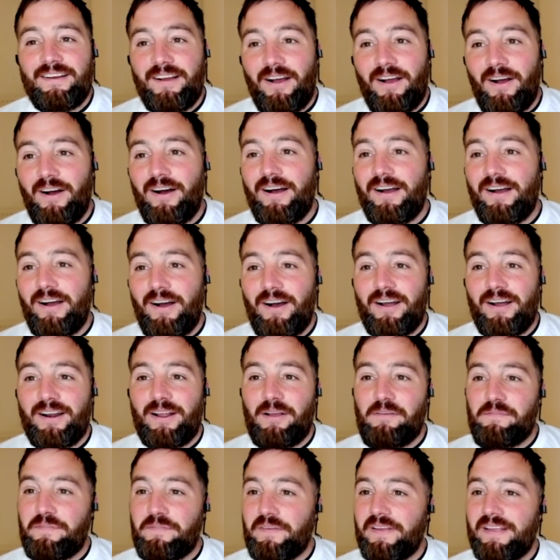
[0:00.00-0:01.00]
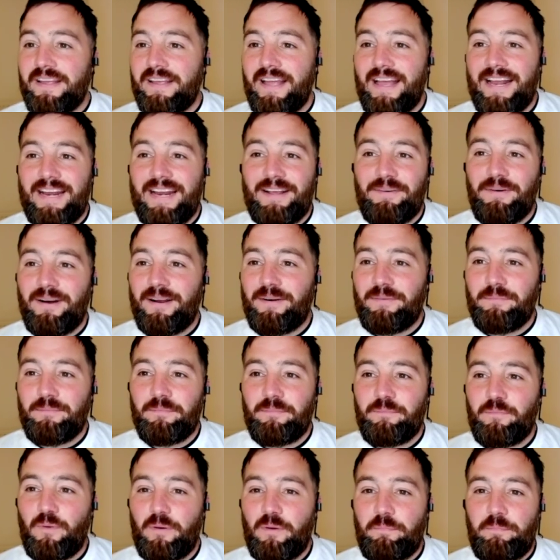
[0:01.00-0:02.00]
I don't think anyone
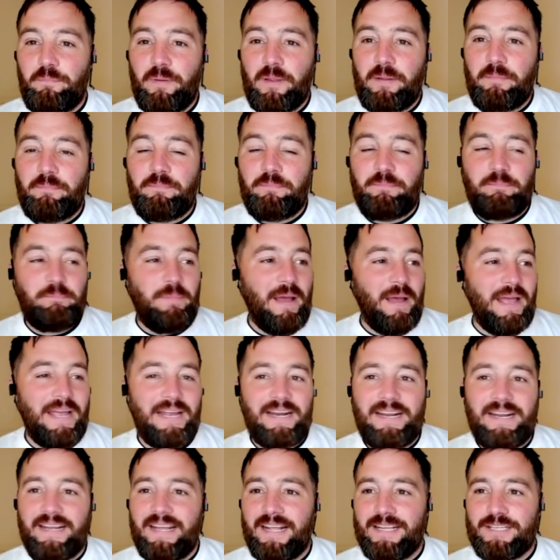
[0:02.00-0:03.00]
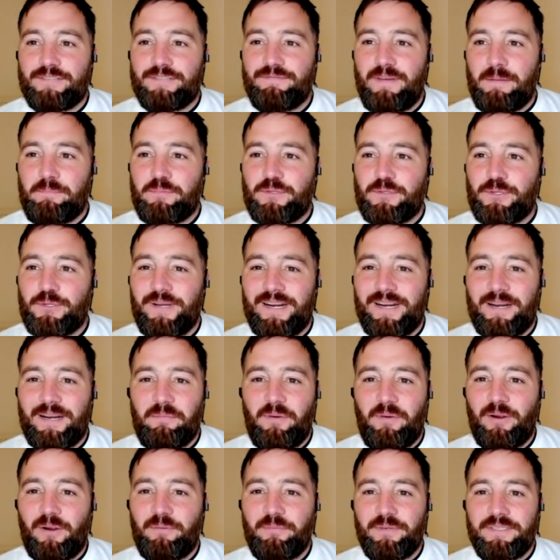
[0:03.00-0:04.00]
would be betting against Pepsi at the
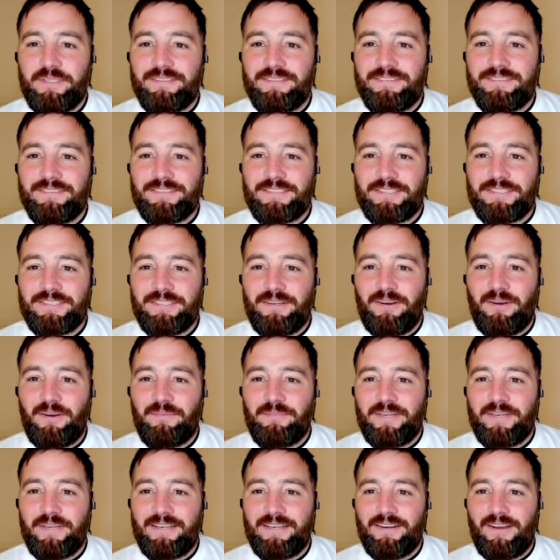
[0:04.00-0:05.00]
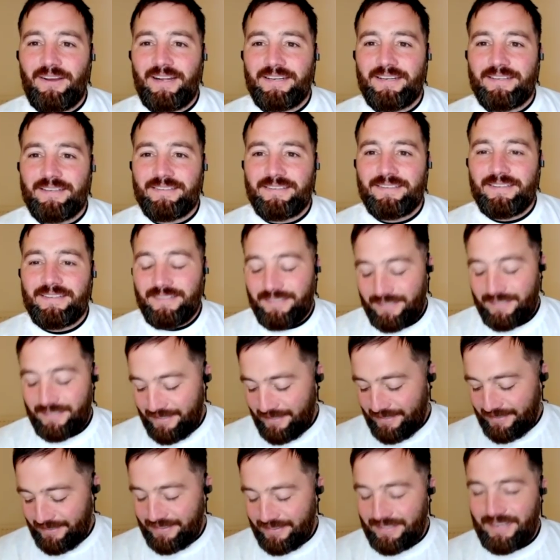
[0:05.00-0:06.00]
moment. Do you know what I mean? Like
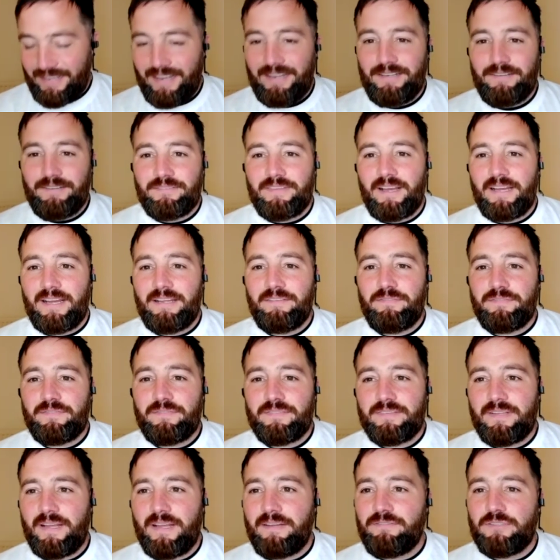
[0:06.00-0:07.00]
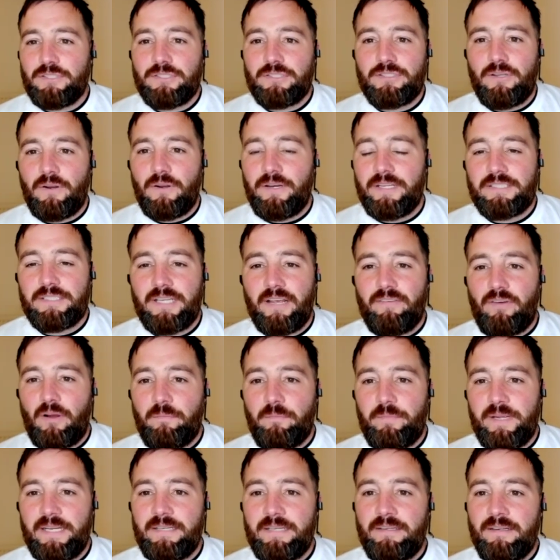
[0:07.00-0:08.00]
they've just got it together. I
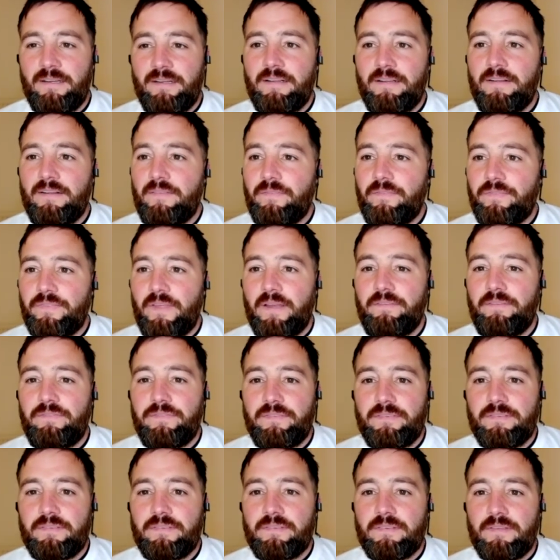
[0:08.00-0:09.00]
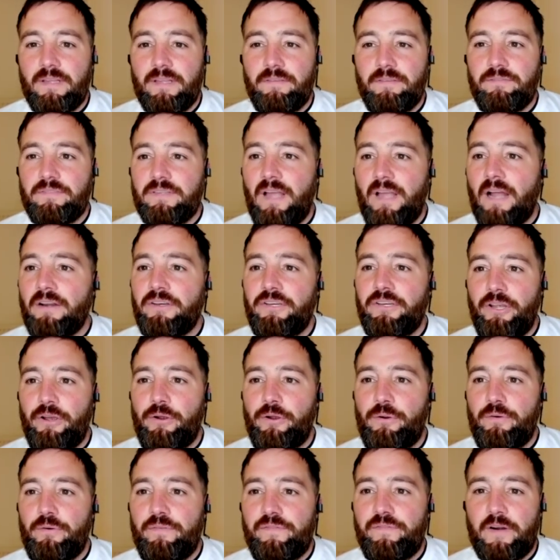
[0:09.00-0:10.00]
mean, they've done
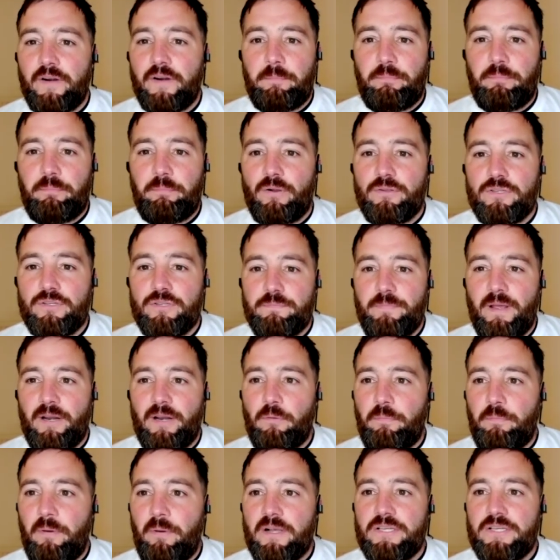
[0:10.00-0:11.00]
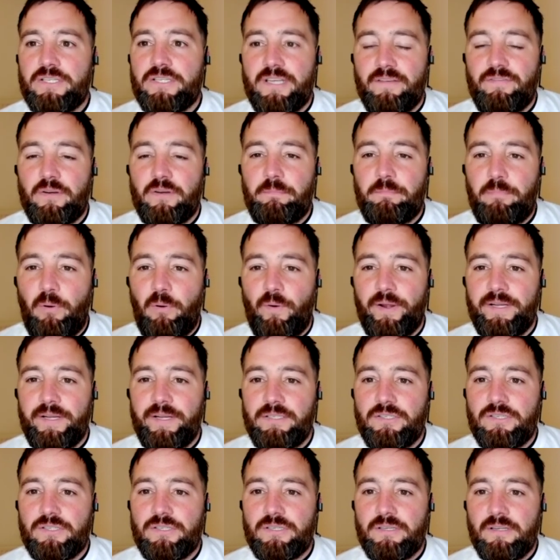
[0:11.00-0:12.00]
you for the bronze medal by 7
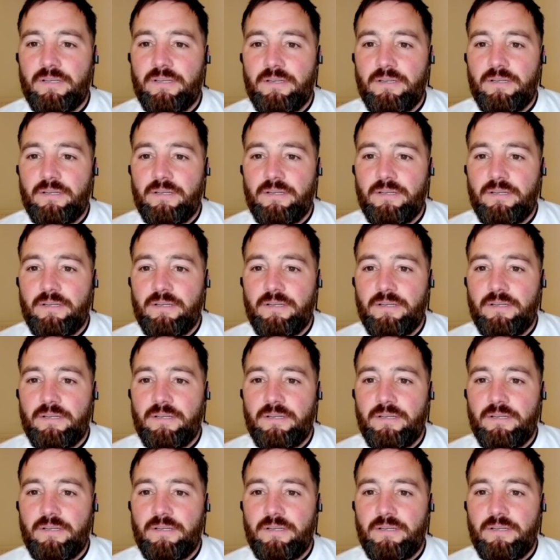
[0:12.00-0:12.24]
points.